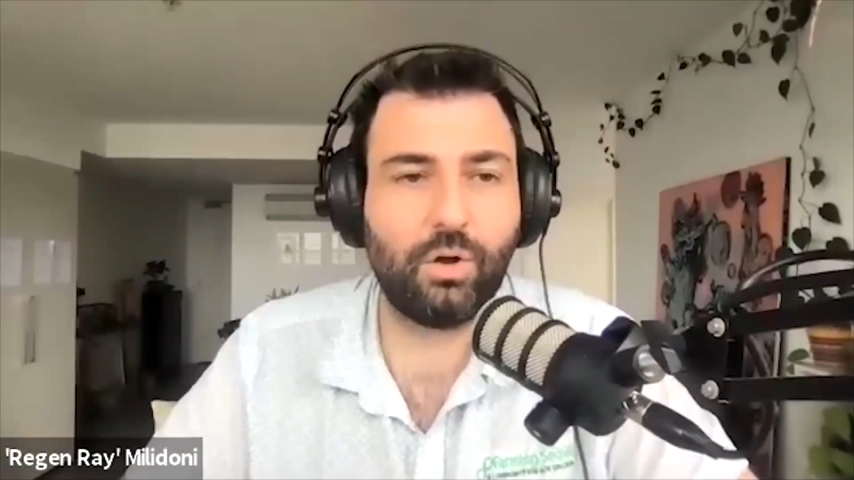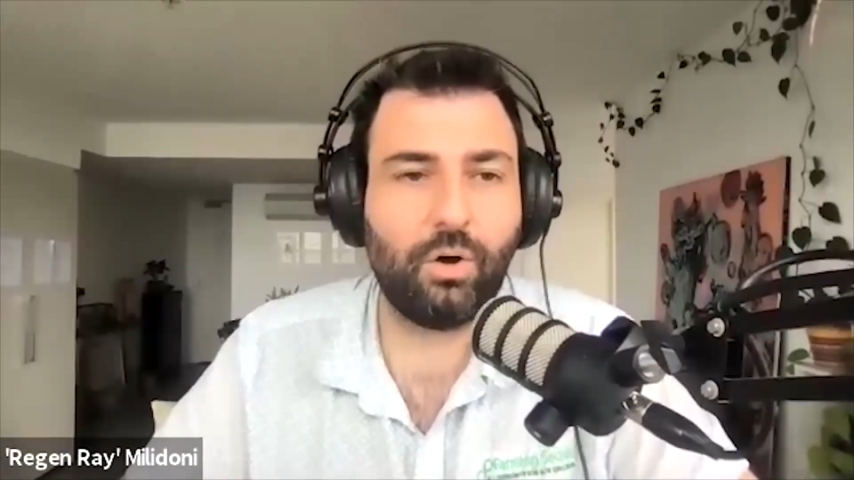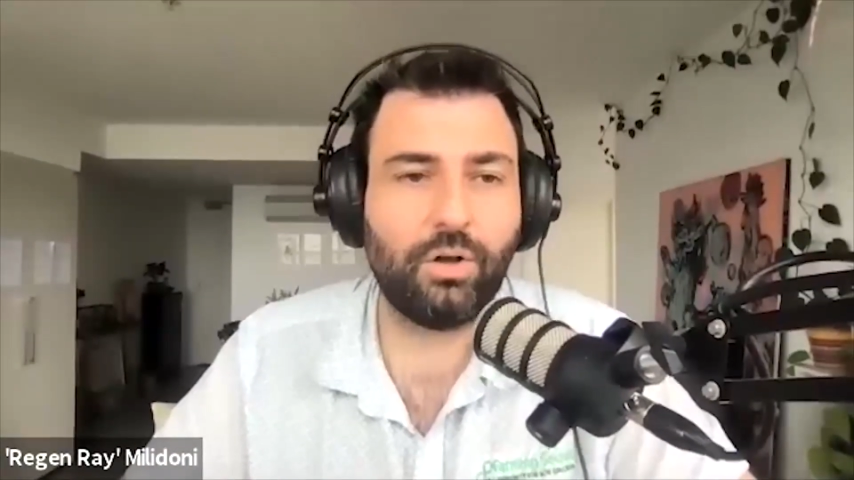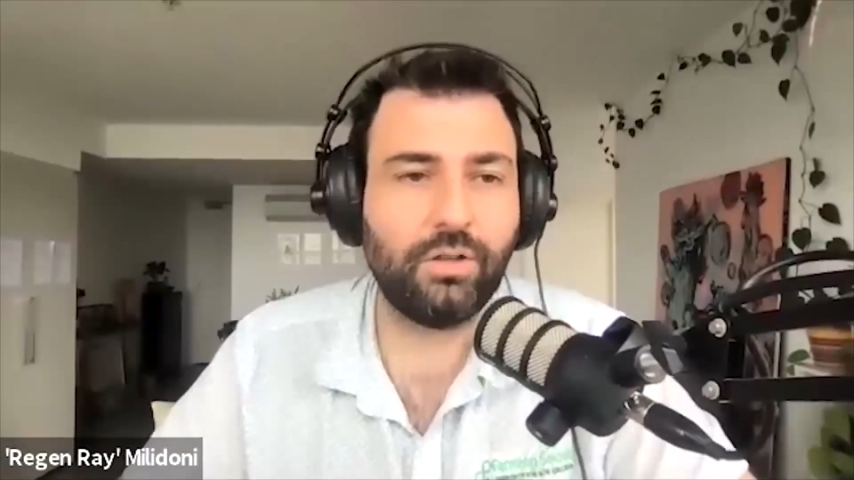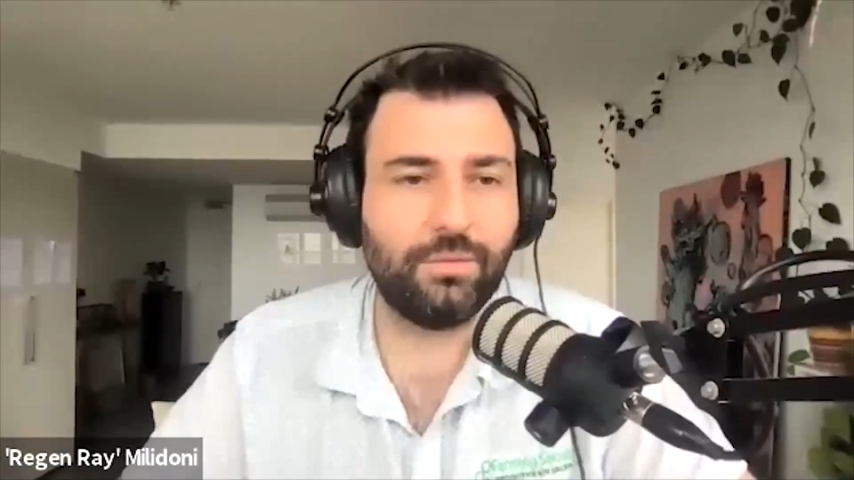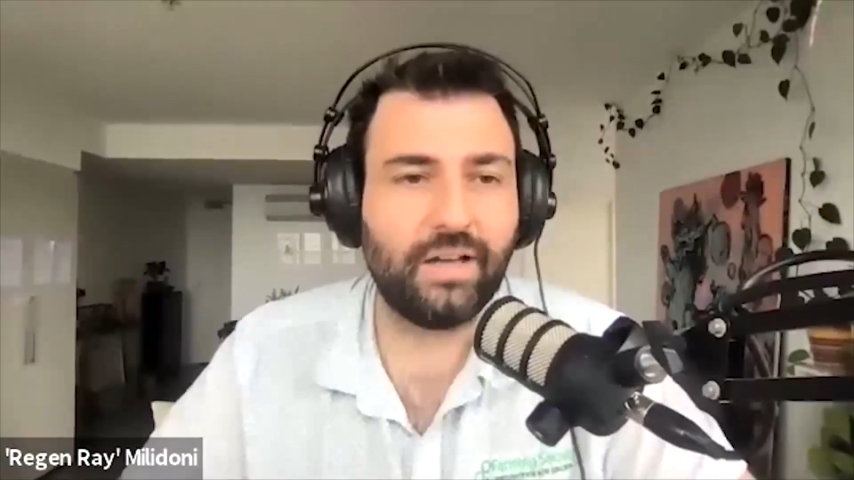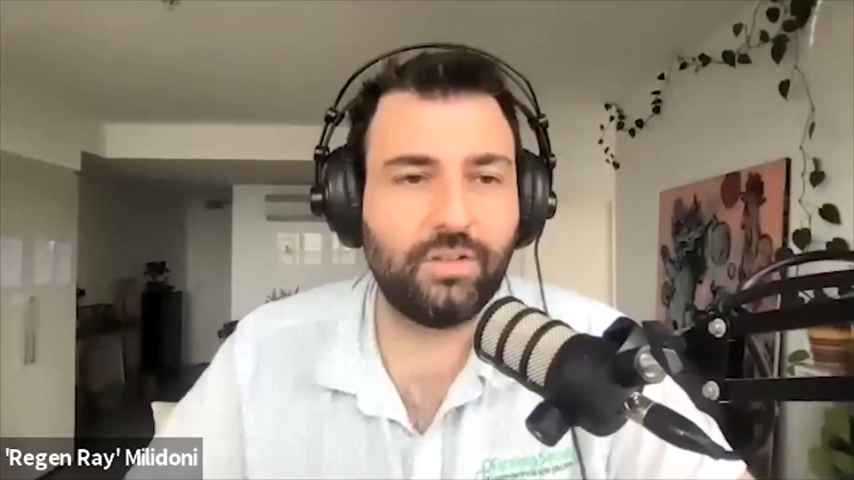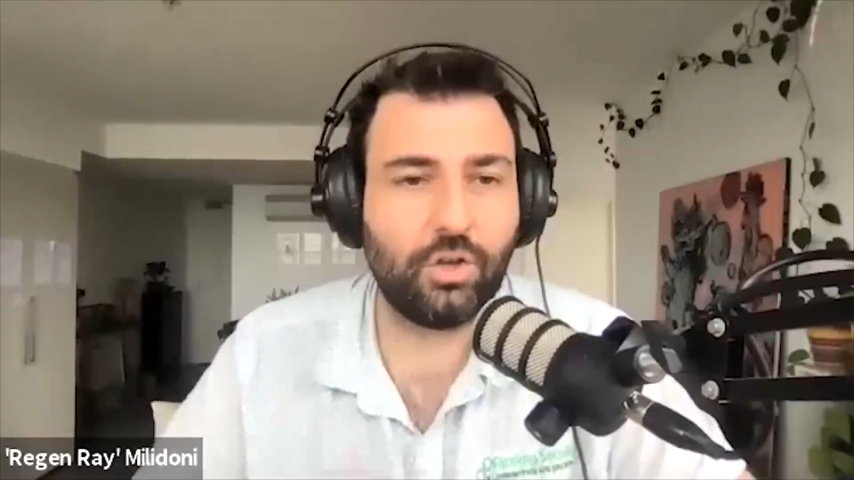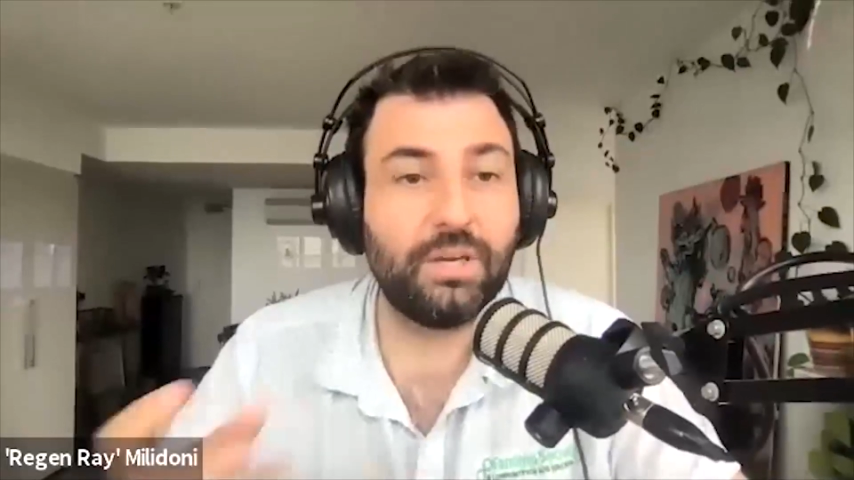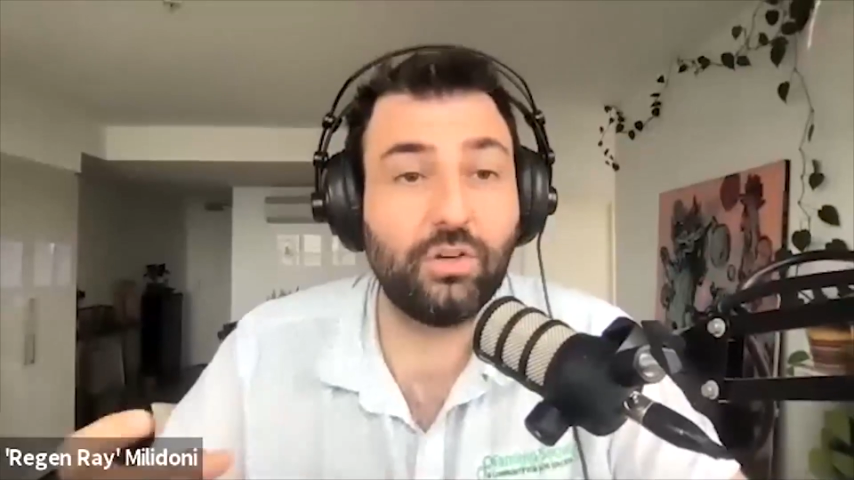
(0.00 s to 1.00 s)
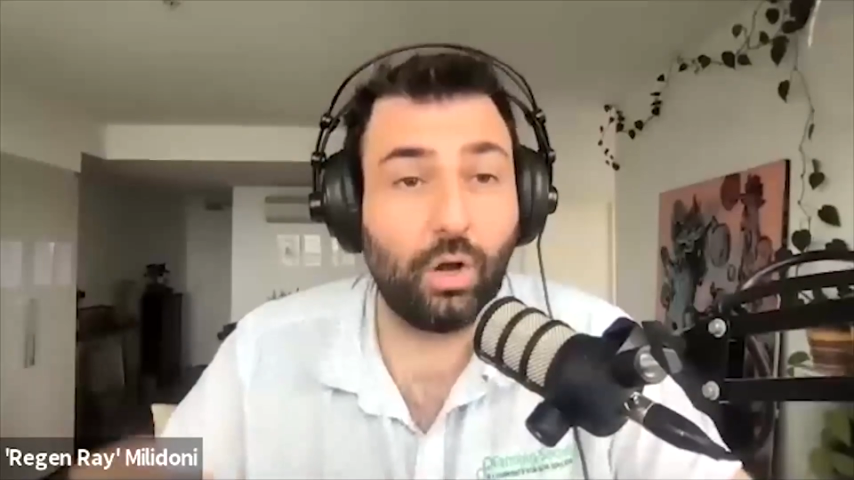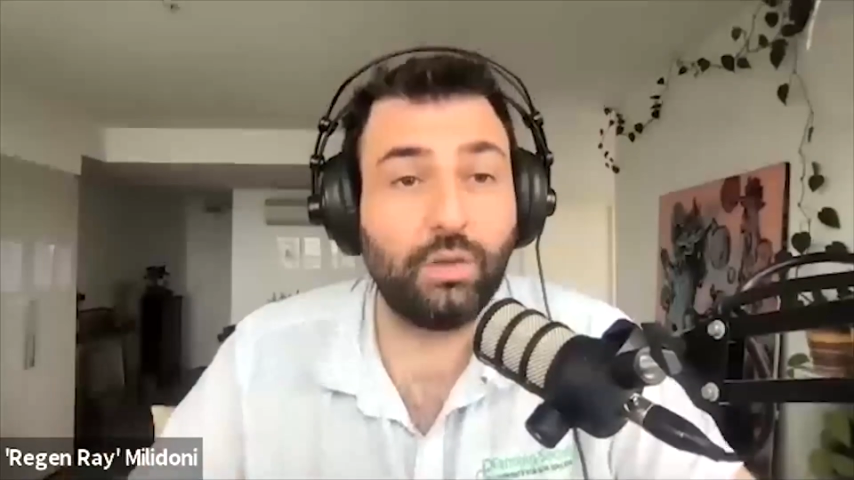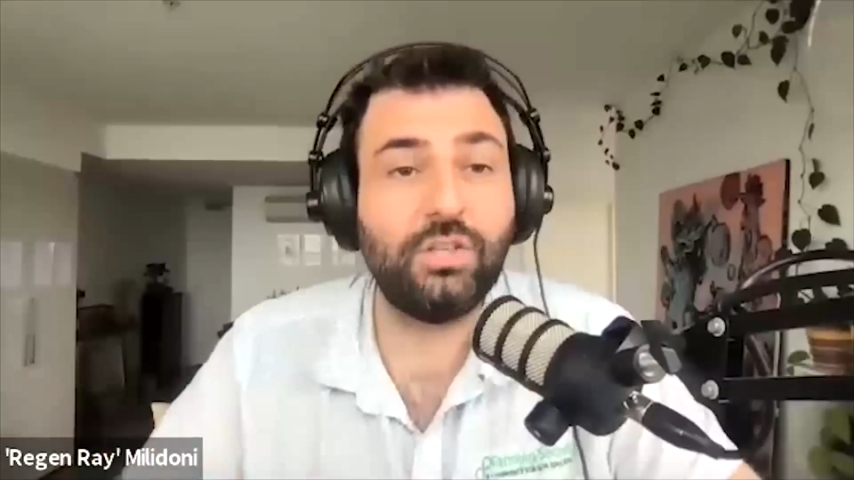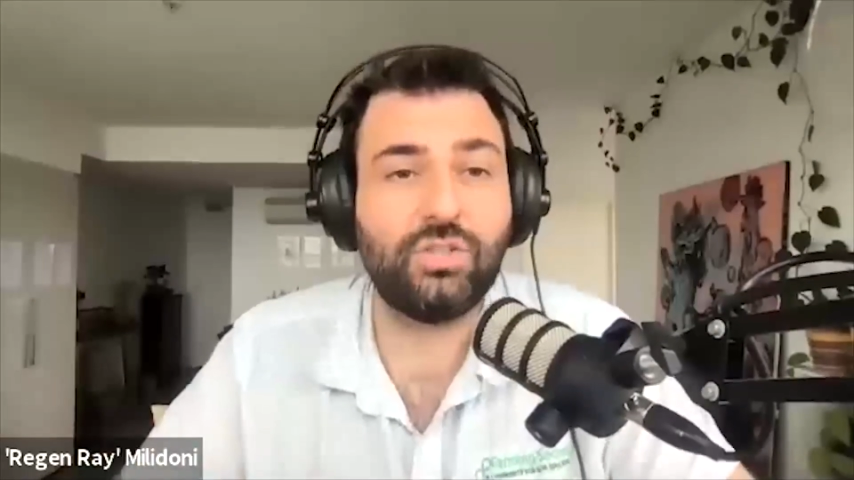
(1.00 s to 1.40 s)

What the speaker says: honor the fact that you acknowledge